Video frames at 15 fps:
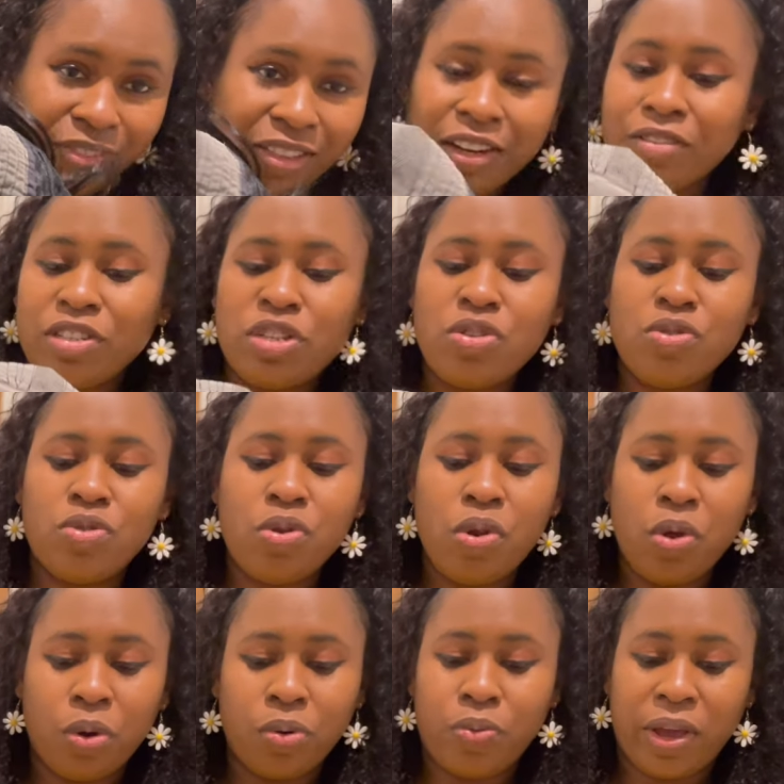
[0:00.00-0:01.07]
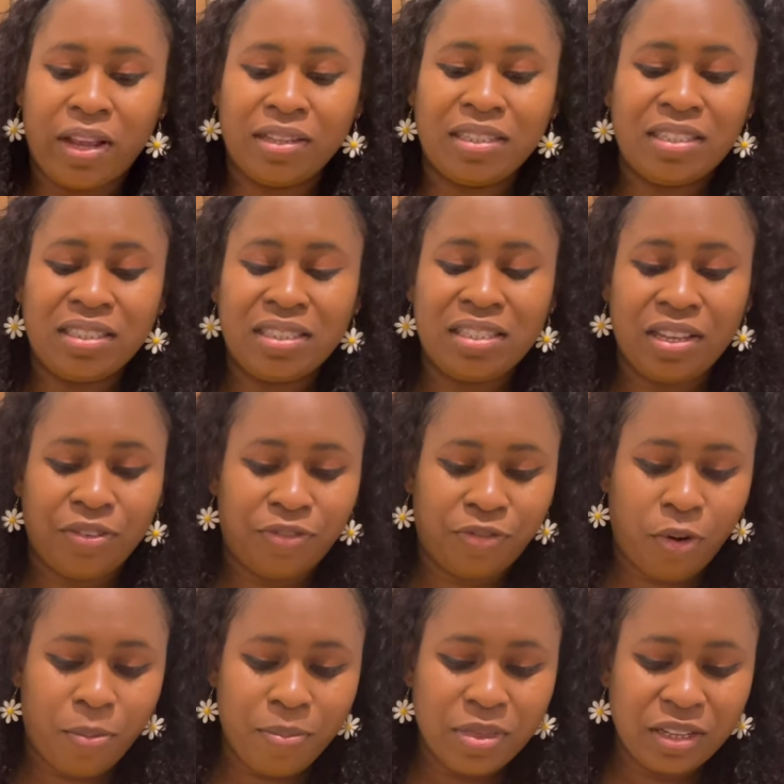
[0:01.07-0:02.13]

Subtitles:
There is no way. This is a 4.